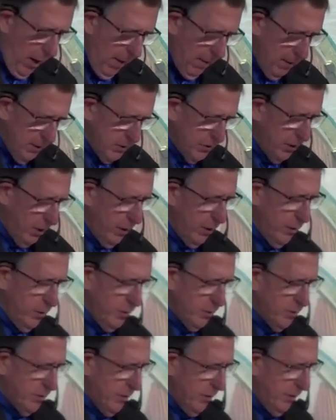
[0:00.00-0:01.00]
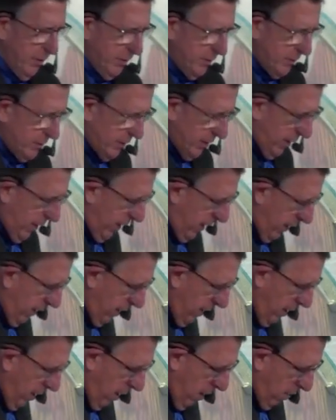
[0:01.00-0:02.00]
I'm going to start a new series
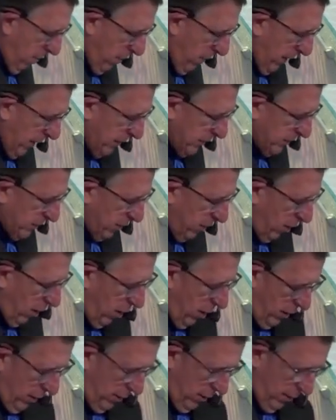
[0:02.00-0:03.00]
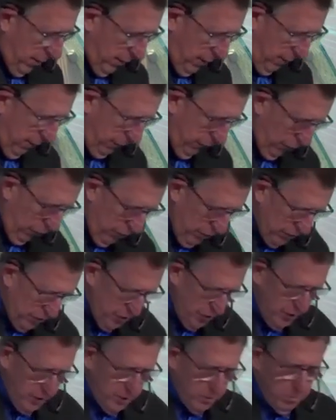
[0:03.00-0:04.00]
today based on uh,
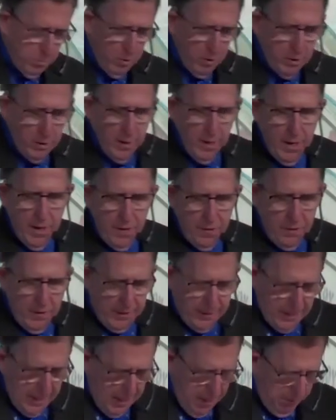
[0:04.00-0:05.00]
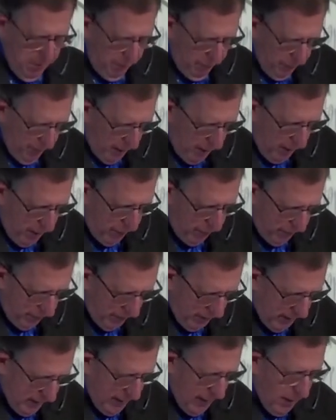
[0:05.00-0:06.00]
Florence Shinn's book, The Game of
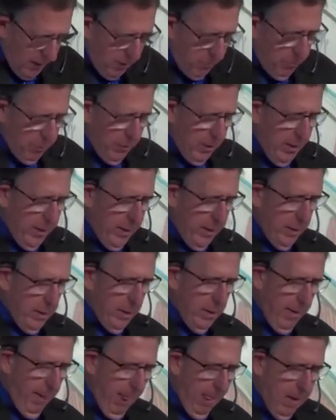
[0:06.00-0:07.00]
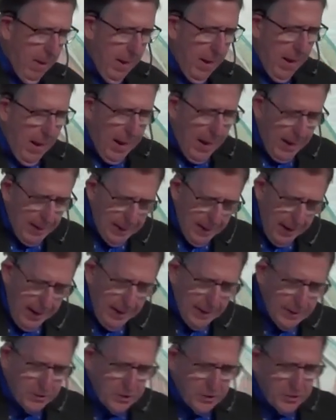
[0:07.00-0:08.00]
Life and How to Play It. And,
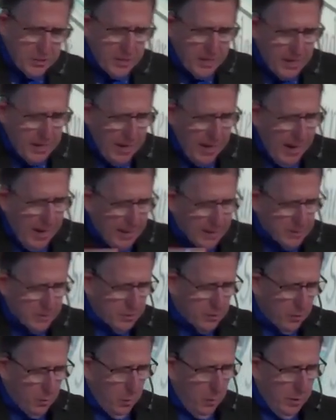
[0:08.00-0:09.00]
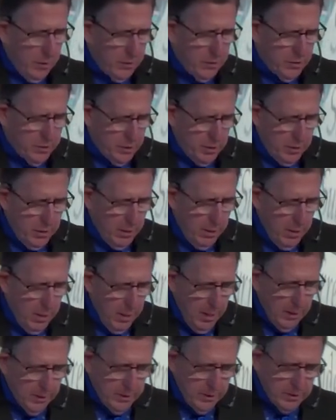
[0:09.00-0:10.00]
and she asked the question,
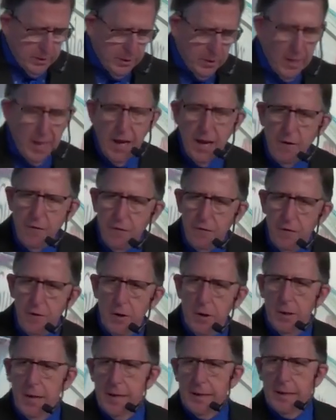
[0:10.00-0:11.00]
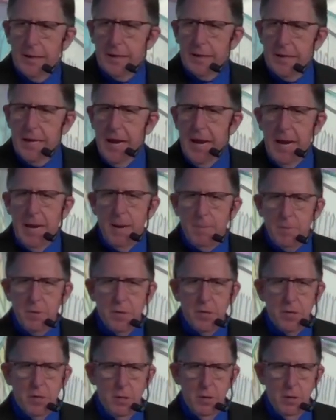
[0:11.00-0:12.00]
does life feel like a game
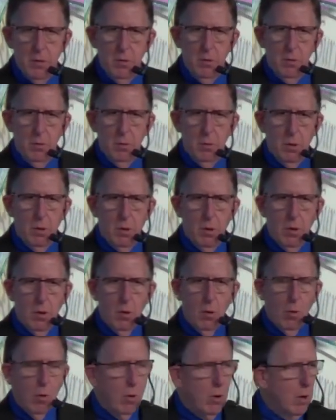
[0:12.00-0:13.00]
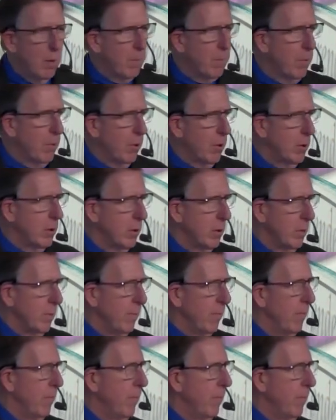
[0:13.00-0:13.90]
to you or a burden?